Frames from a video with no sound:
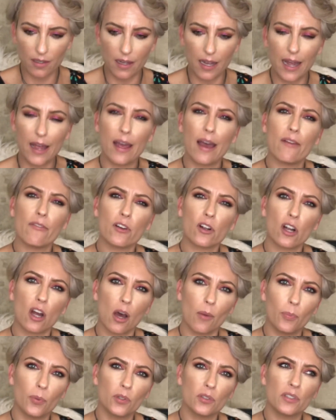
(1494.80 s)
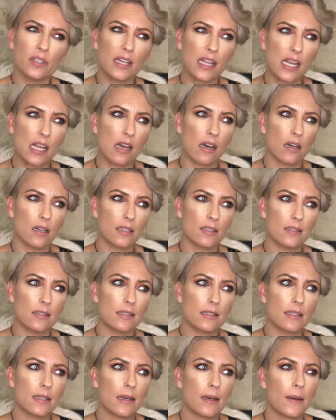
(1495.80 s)
I have a couple
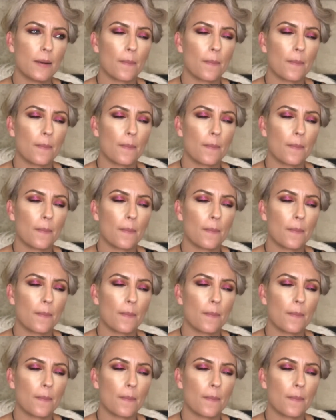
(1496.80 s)
neons.